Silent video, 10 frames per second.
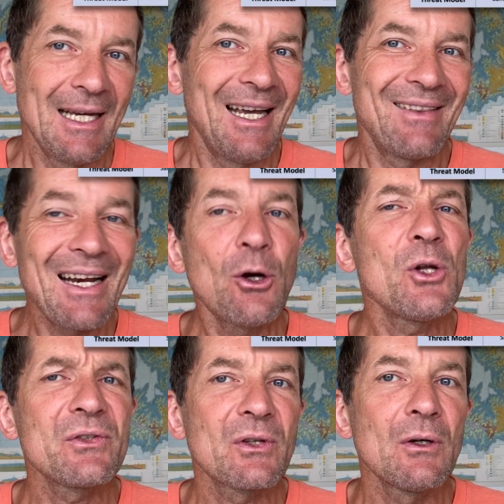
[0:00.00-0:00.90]
That
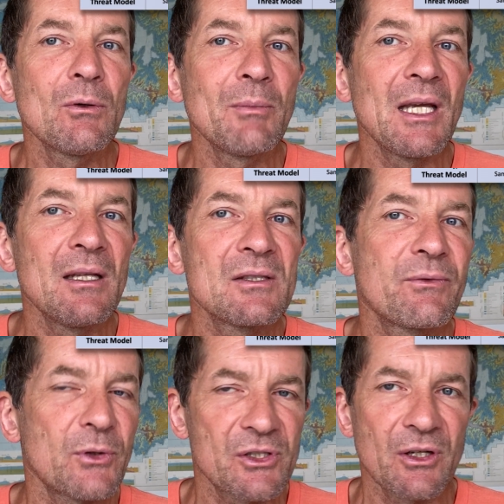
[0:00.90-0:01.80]
also means
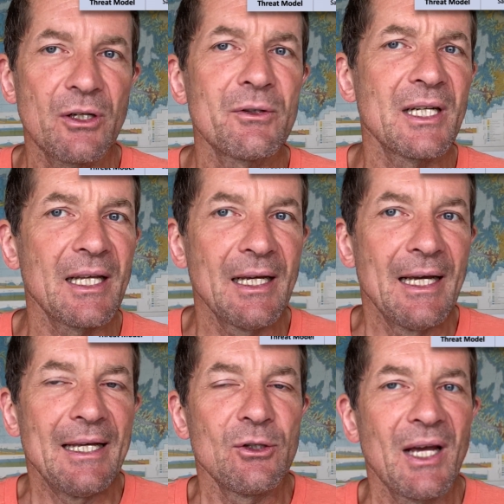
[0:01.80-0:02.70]
for security,
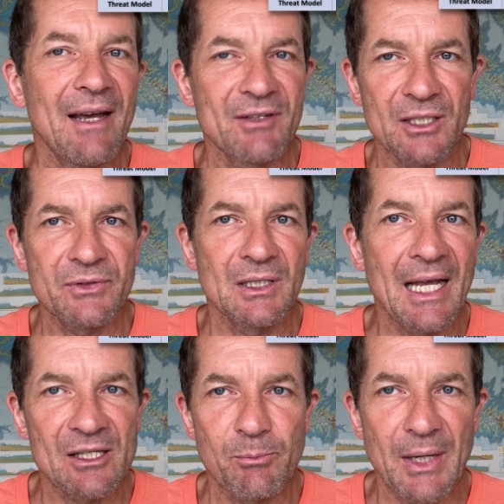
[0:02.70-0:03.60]
you have a different
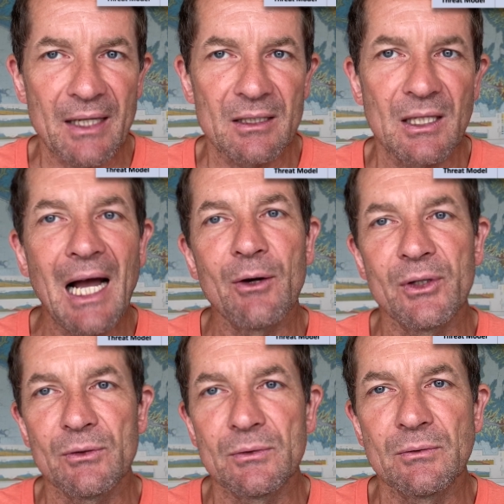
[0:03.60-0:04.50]
aspect, how
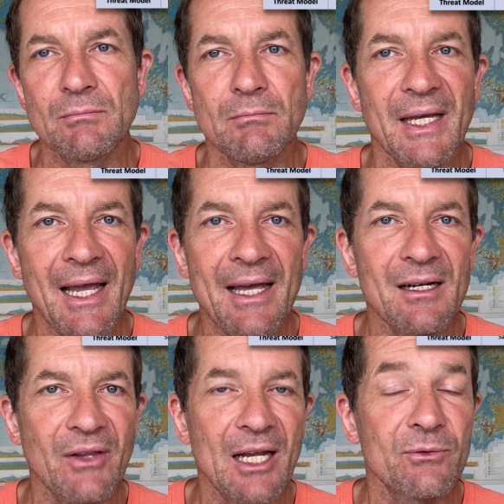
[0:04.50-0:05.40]
you may
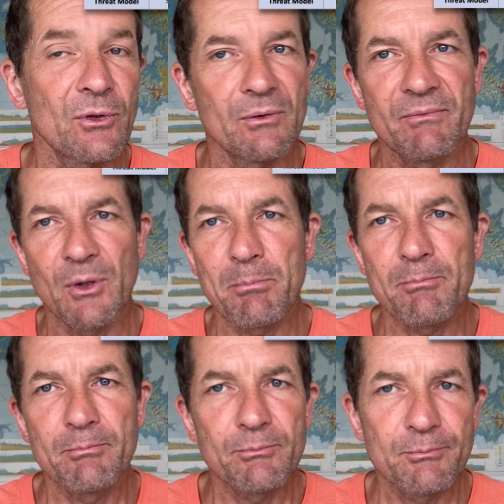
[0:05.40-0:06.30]
handle that for, for
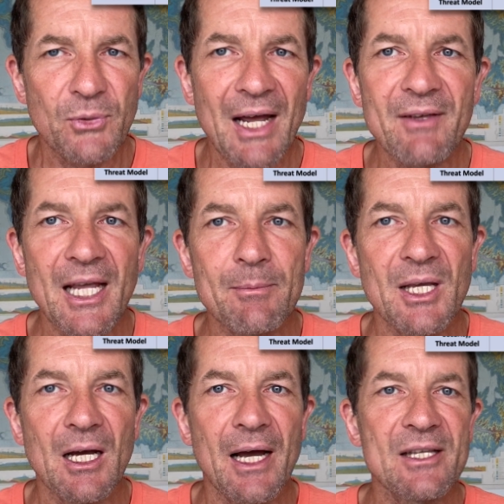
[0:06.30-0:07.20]
private
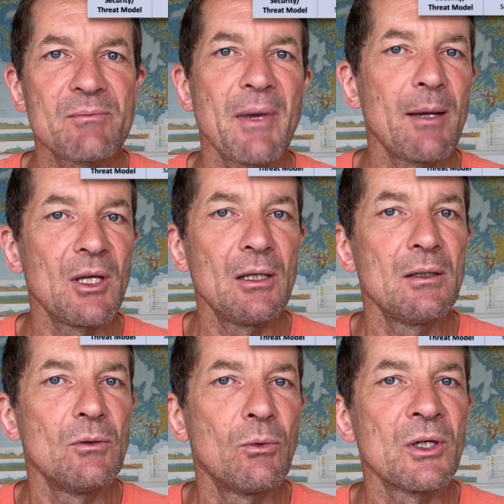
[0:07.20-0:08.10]
APIs, maybe
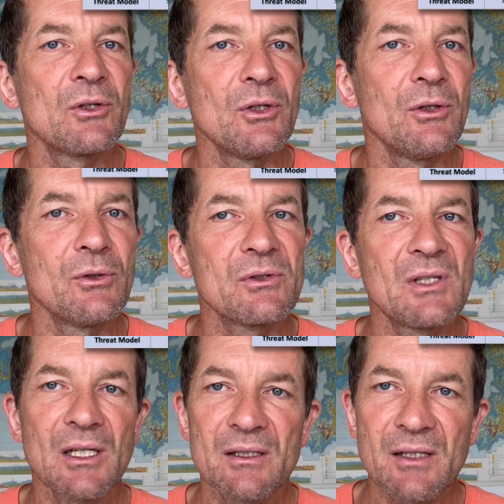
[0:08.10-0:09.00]
you want to use
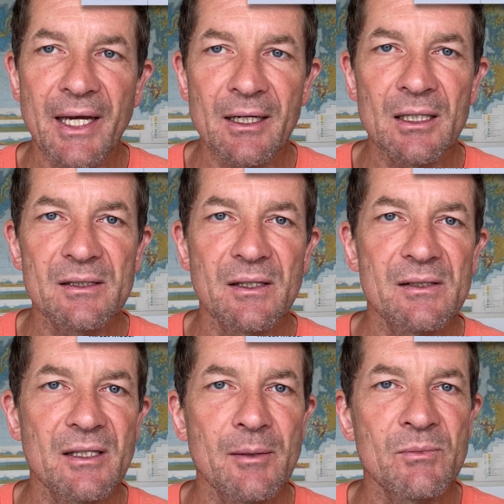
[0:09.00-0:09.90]
single sign-on
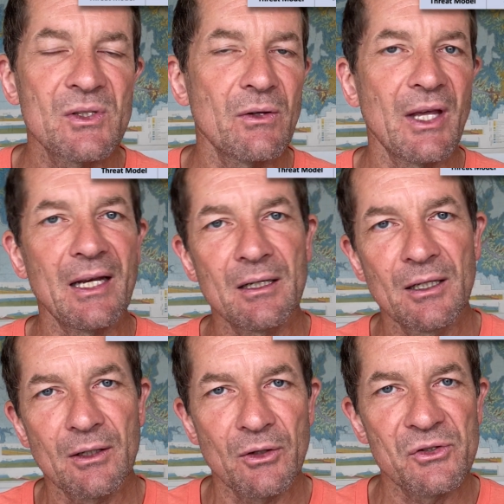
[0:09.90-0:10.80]
systems so that
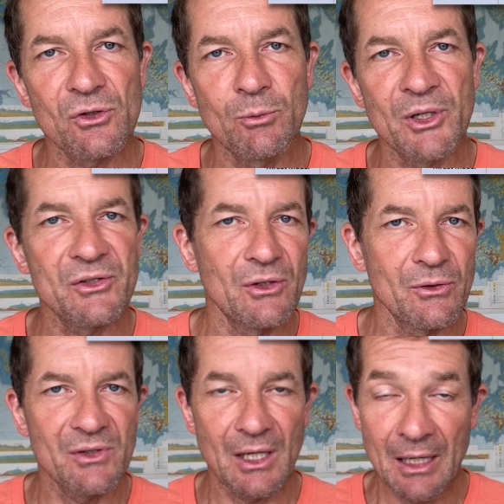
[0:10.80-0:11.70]
consumers
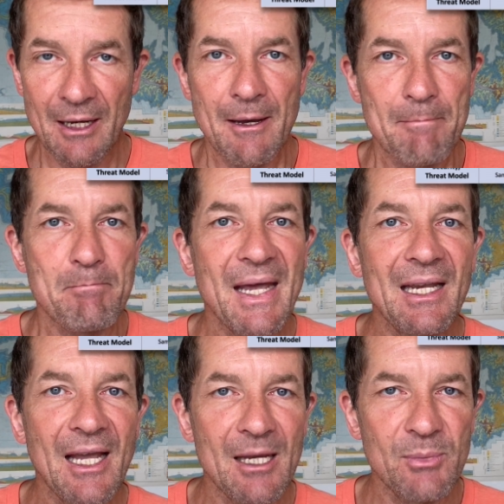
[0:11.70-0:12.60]
using many
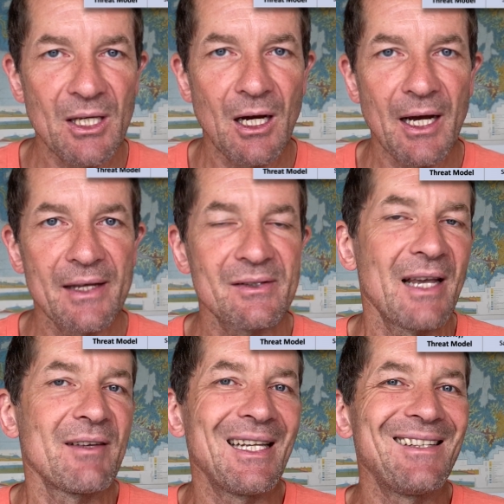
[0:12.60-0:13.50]
APIs
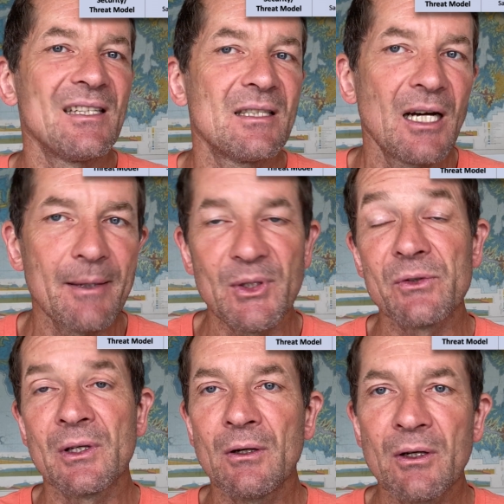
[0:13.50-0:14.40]
have an easy time
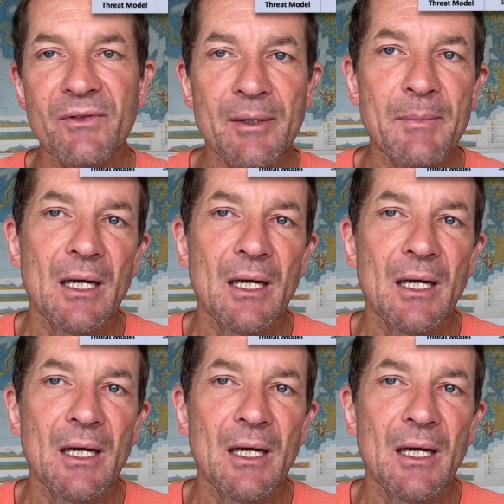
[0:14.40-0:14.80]
using all of them.